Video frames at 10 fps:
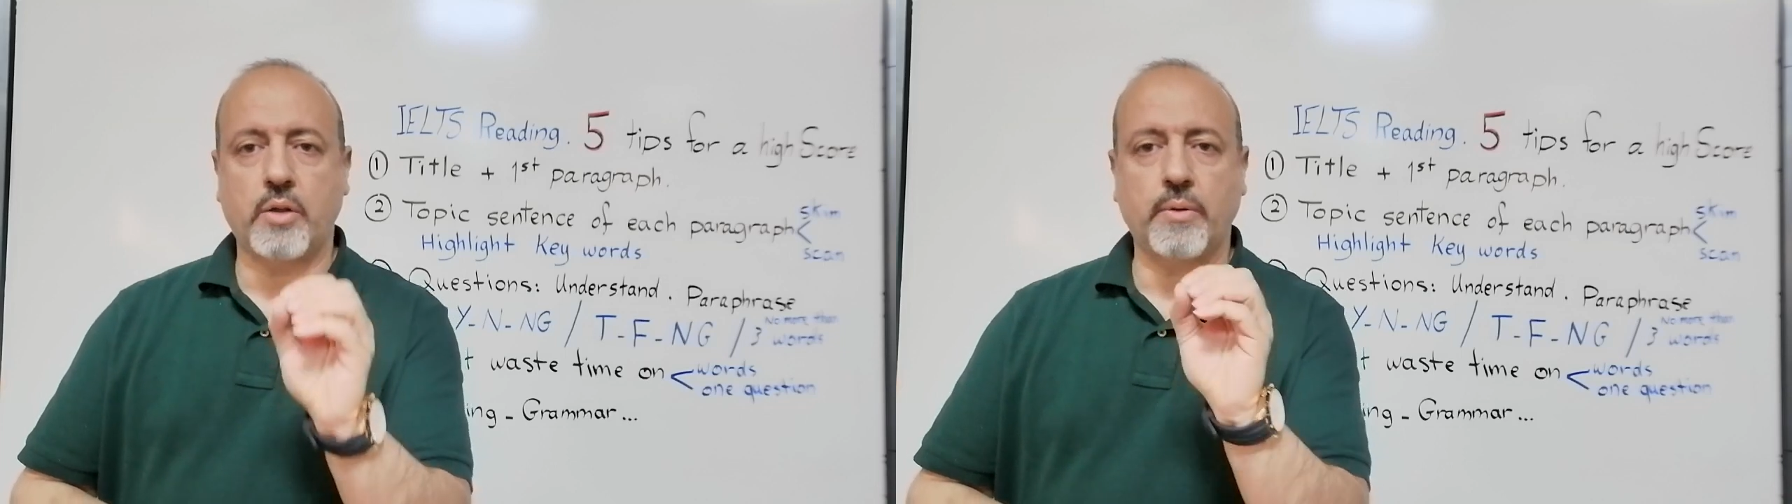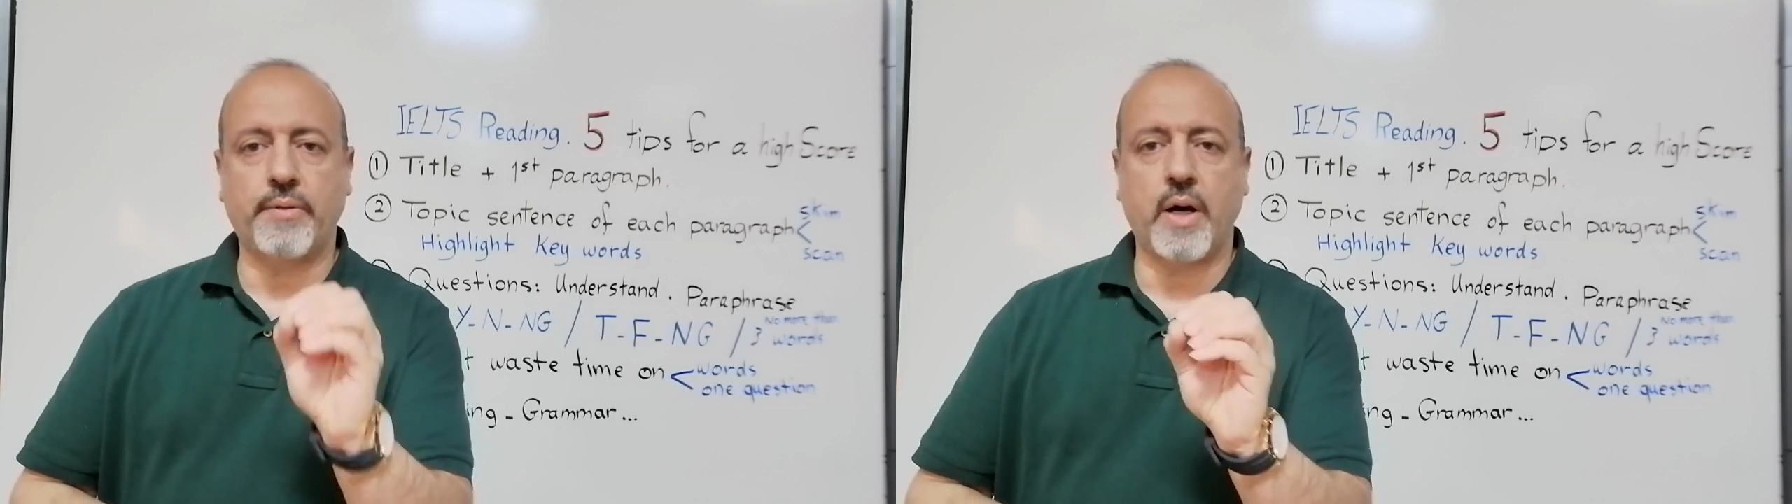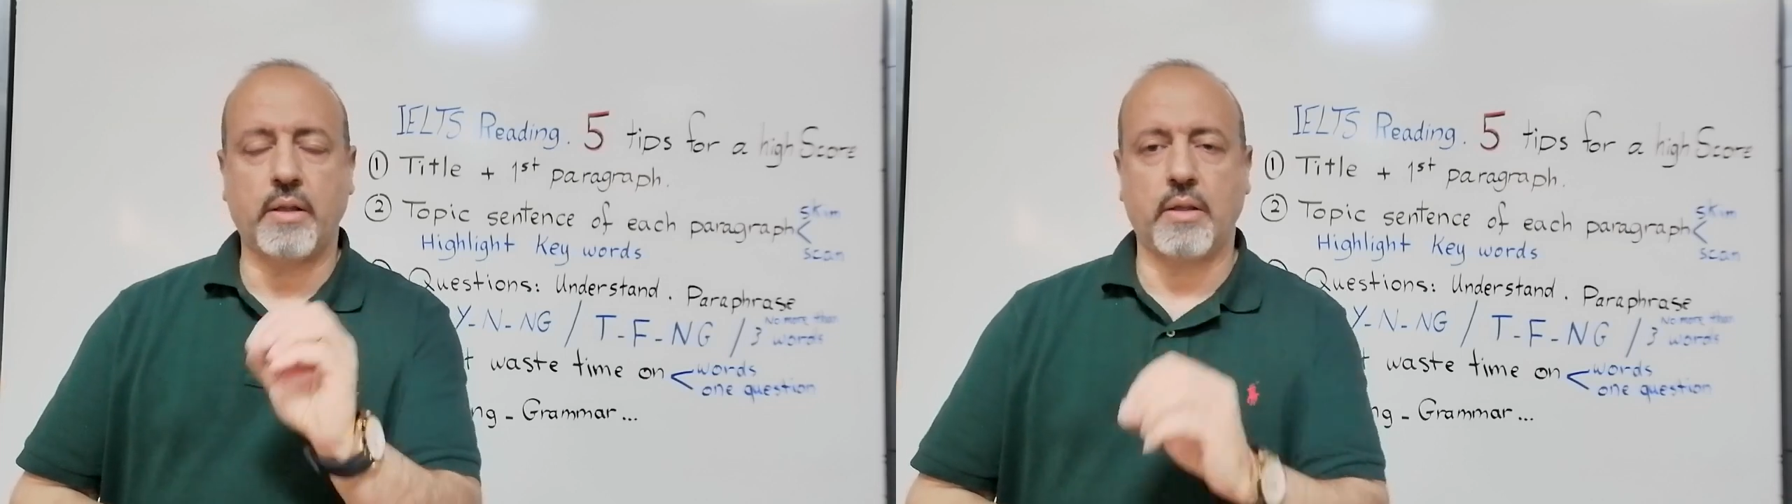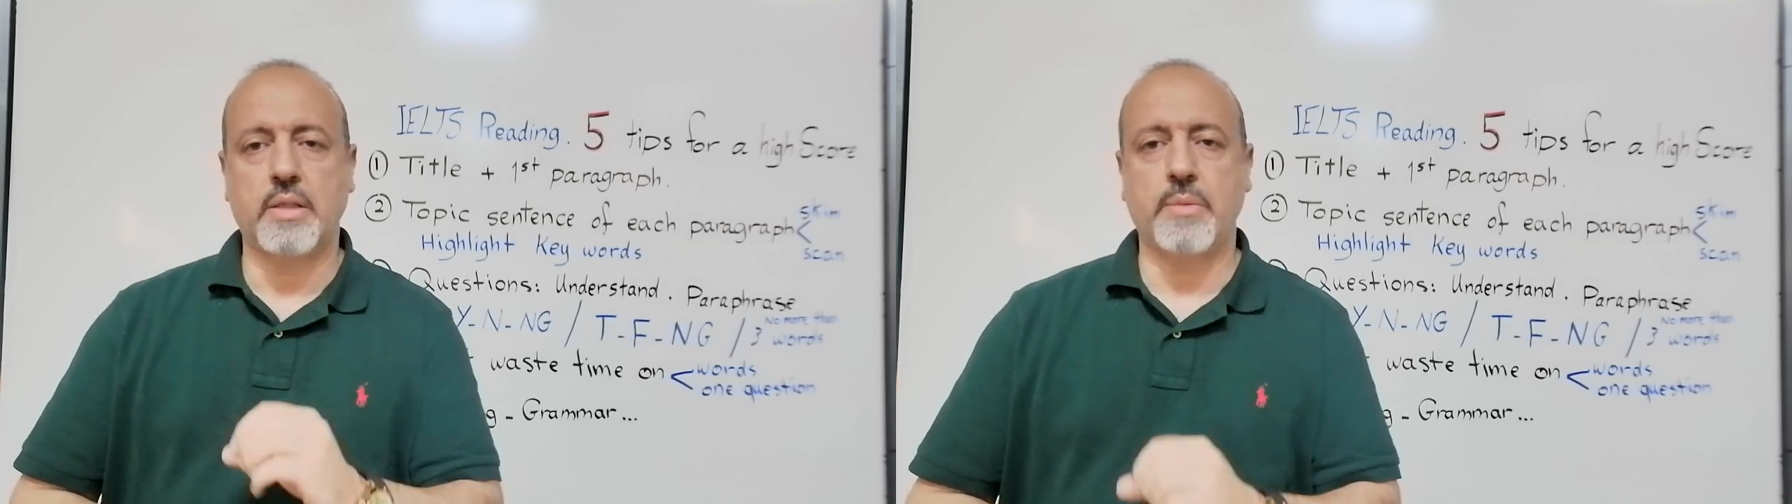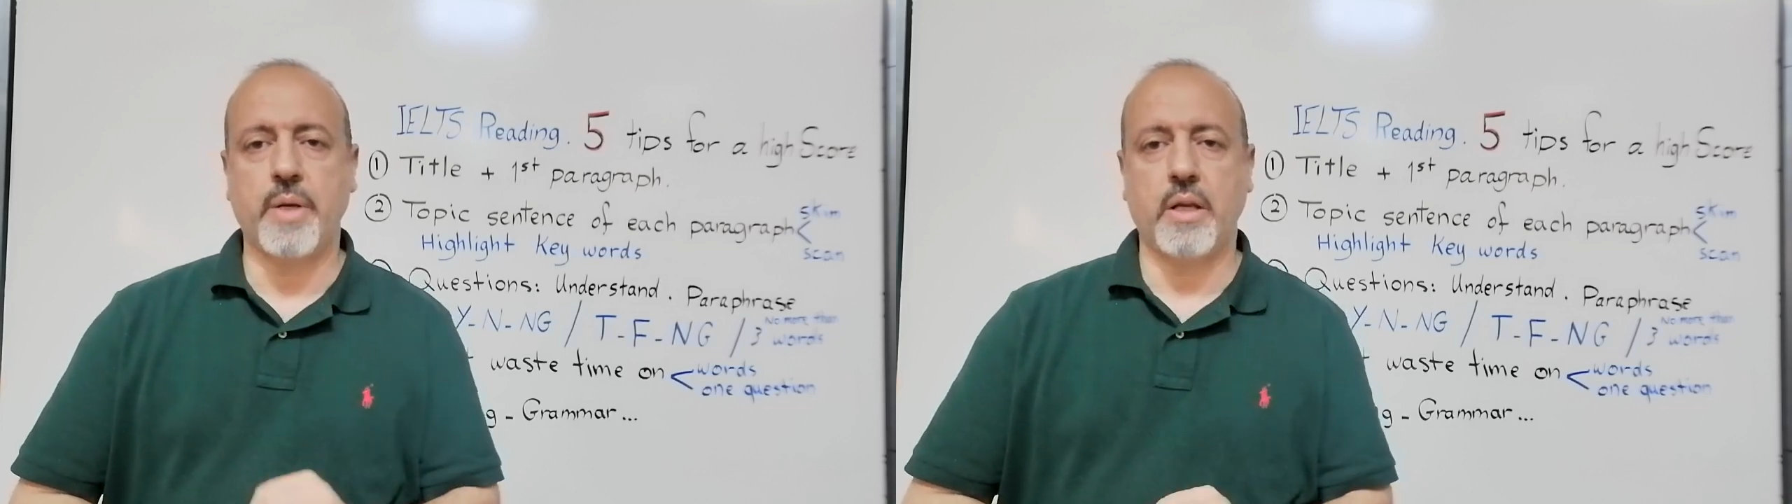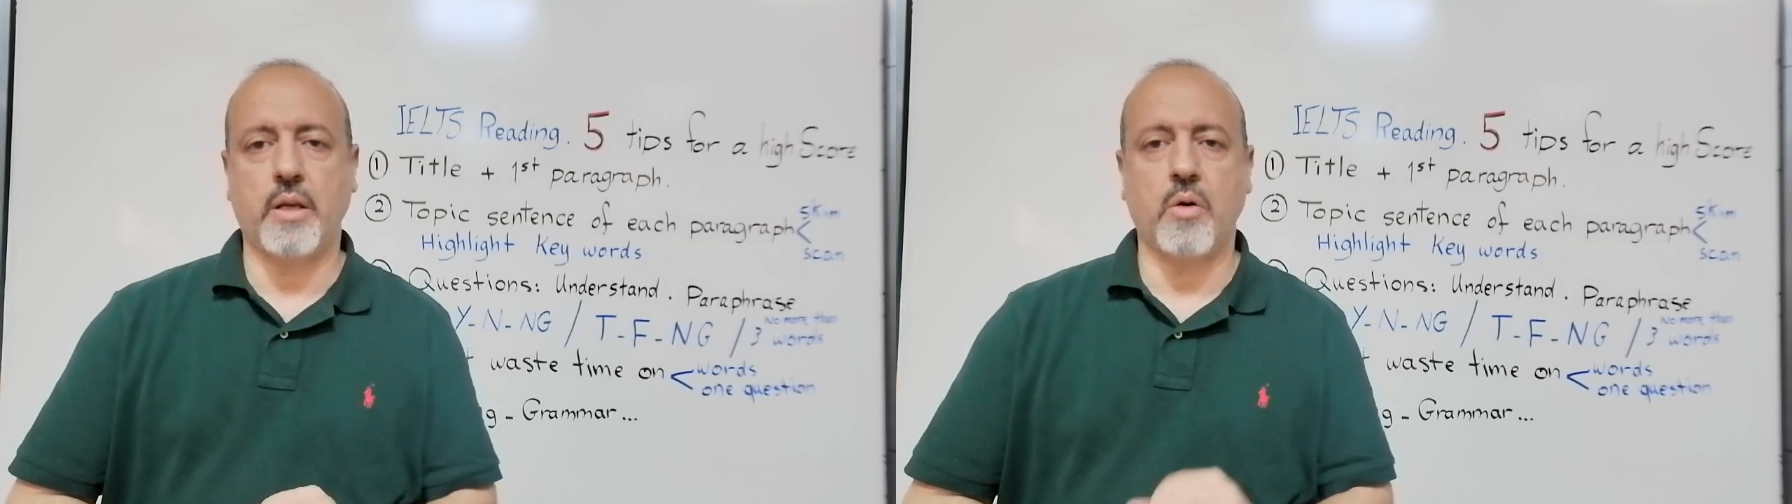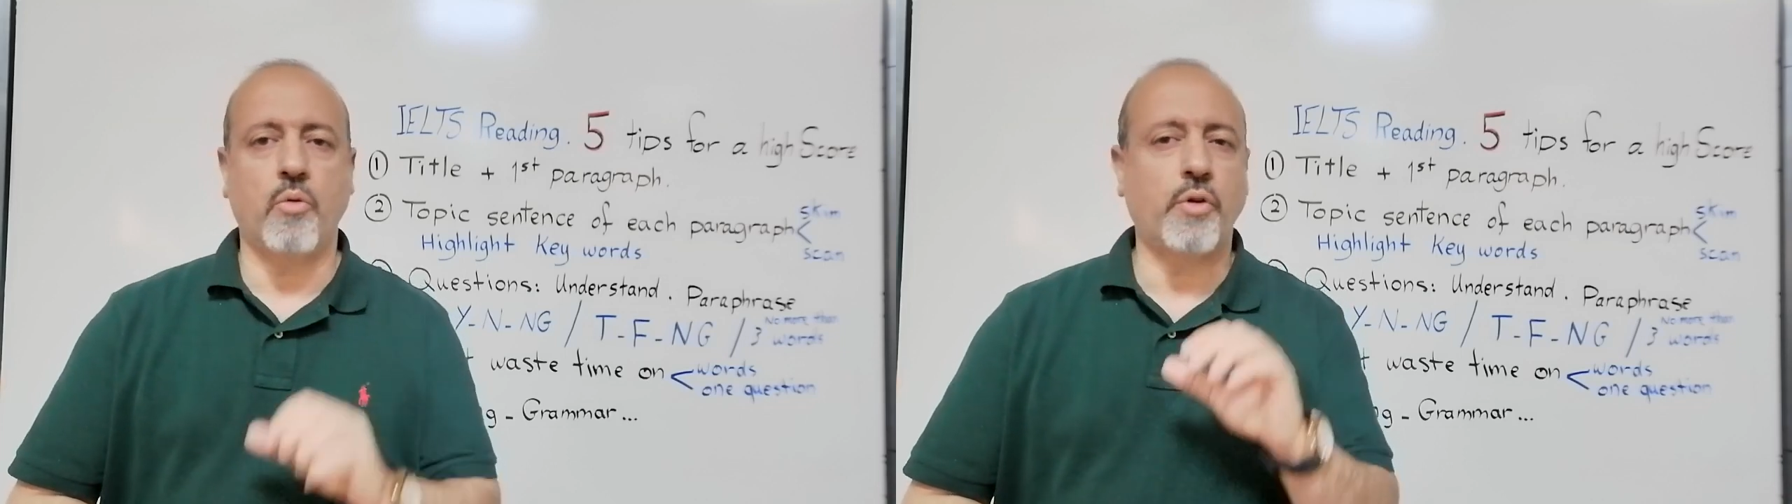to find its meaning or